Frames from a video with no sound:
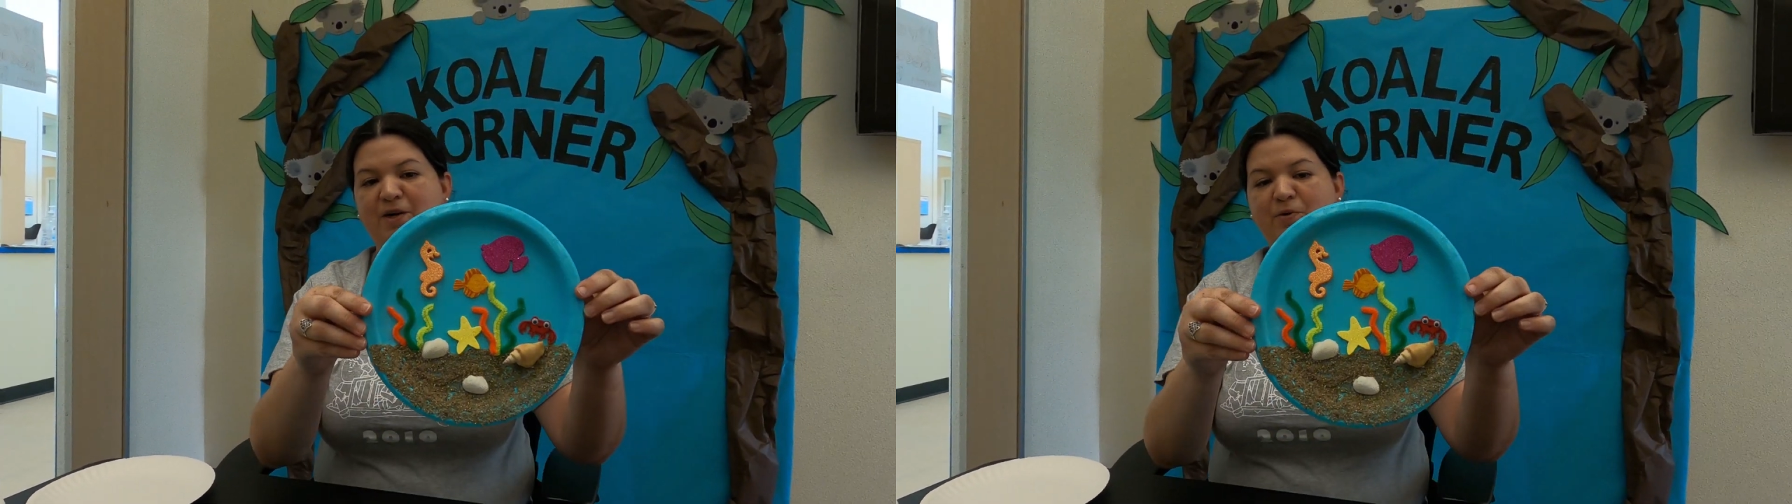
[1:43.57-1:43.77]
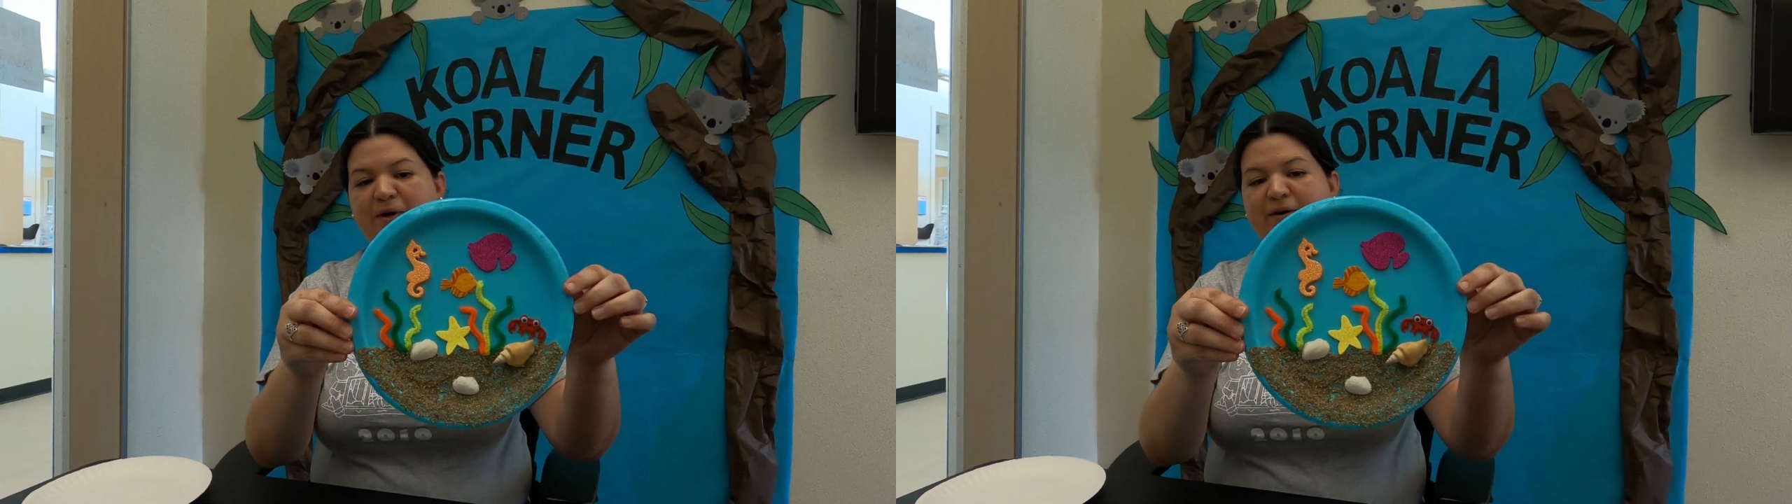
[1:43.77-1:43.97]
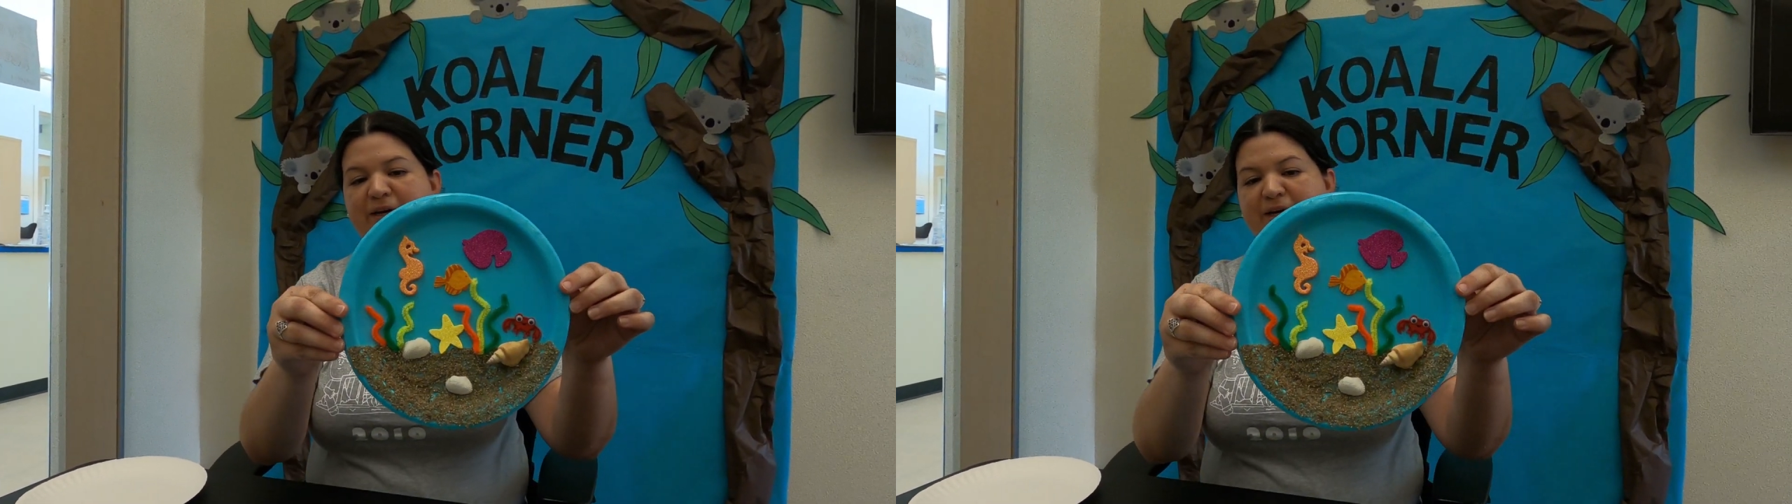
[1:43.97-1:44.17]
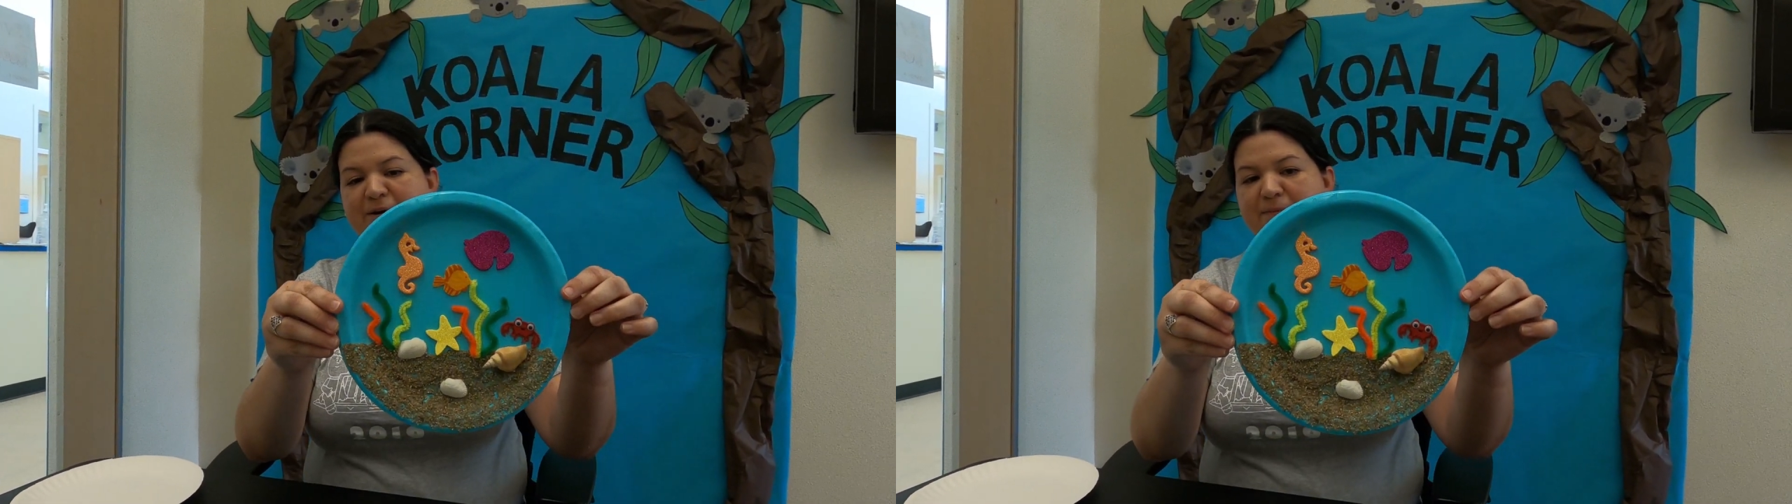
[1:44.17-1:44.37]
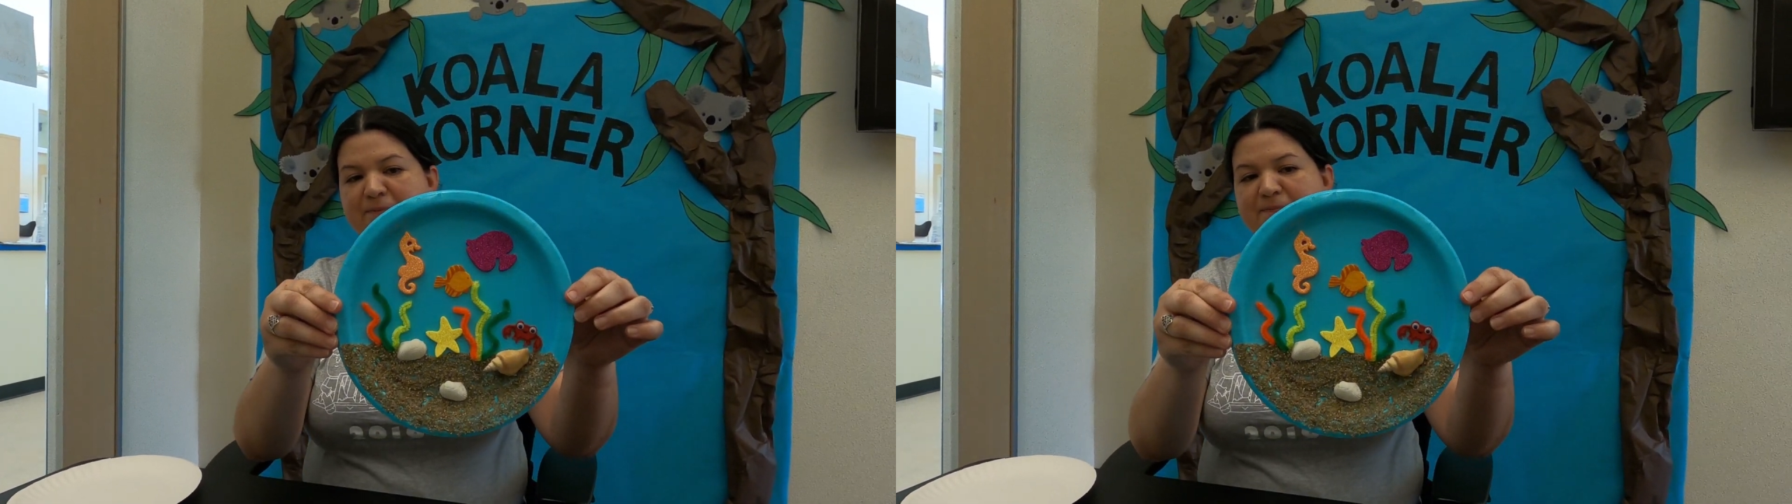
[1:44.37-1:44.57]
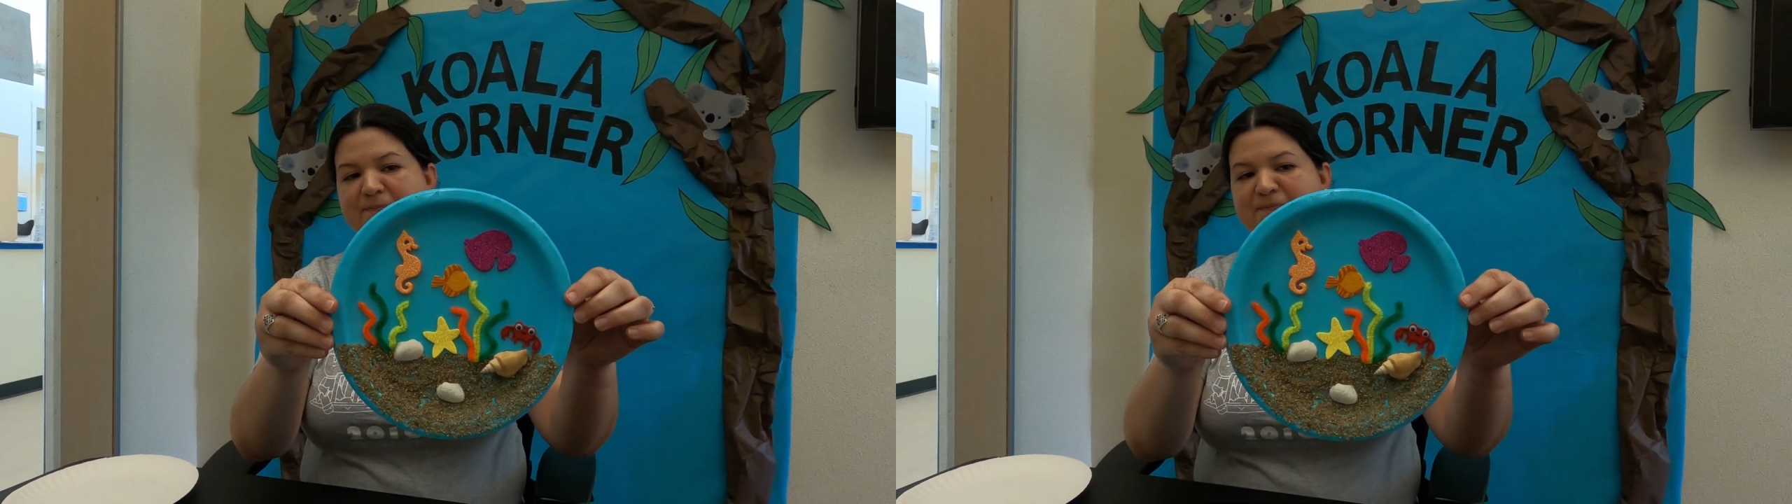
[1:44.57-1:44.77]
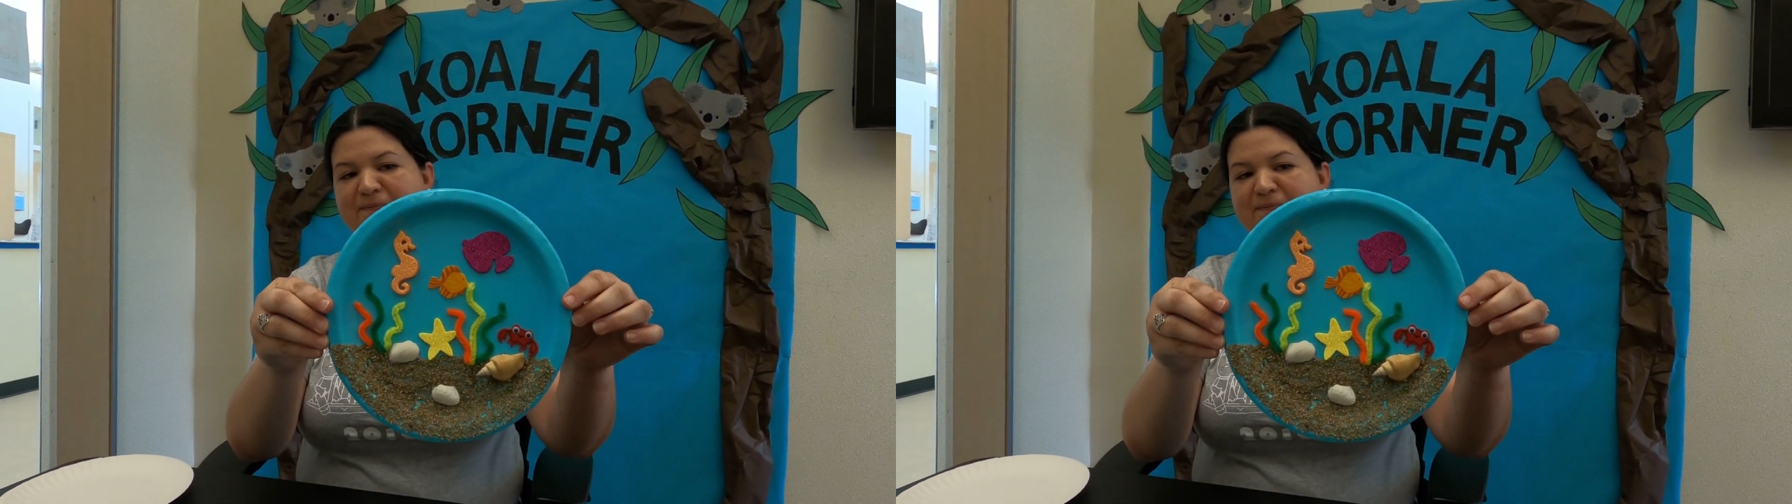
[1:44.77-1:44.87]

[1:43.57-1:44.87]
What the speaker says: aquarium.